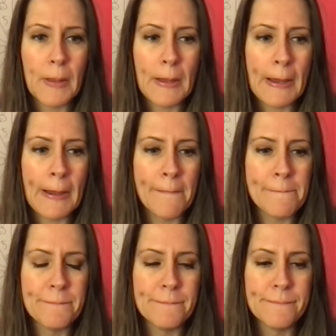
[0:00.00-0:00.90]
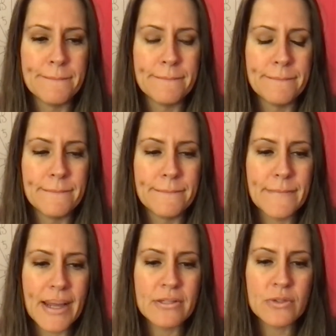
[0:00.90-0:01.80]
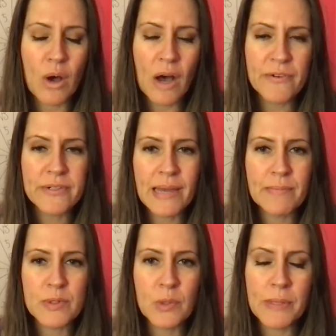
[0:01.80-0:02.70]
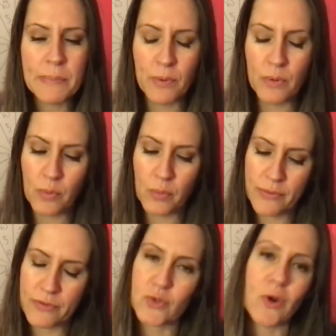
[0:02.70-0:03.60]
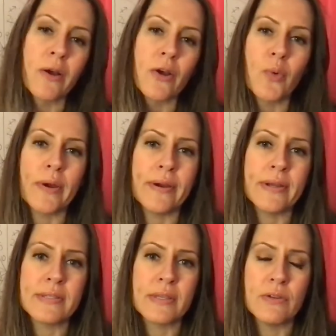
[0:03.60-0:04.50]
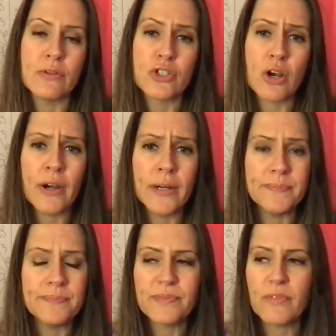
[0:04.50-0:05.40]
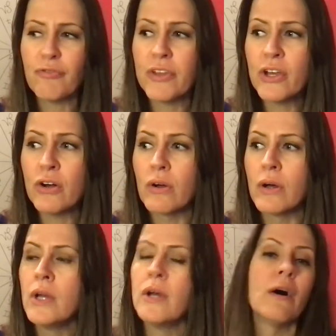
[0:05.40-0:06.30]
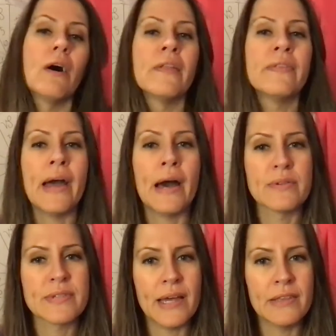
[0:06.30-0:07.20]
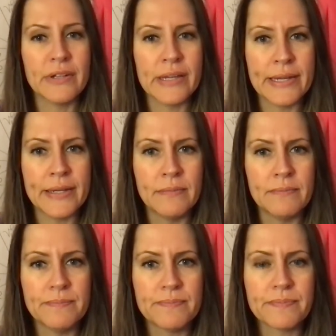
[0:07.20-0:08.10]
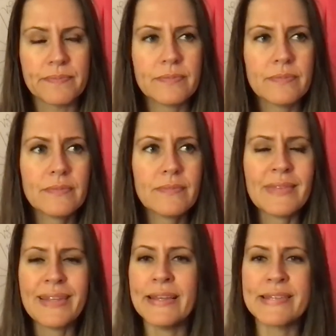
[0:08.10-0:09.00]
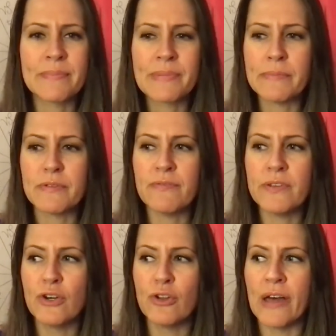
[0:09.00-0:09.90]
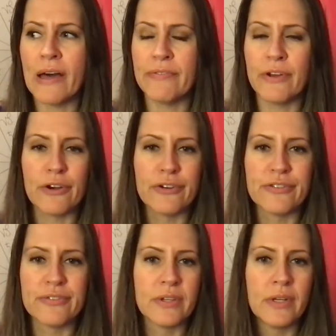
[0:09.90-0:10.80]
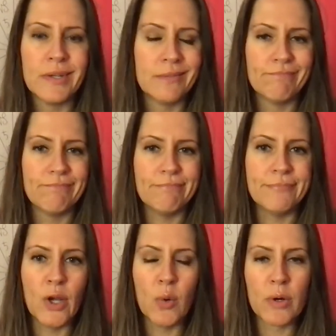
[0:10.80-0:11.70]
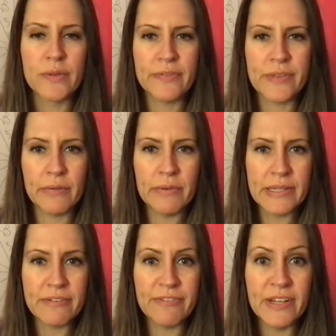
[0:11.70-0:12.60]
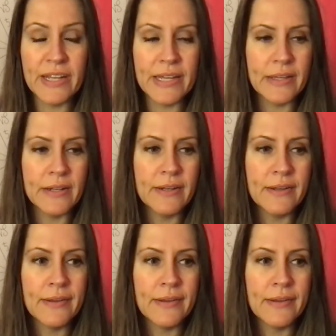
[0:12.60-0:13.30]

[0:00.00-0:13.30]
And so oftentimes, people with strong Aquarius in their chart feel on the outside looking in. They sometimes feel that there's nowhere that they really fit in.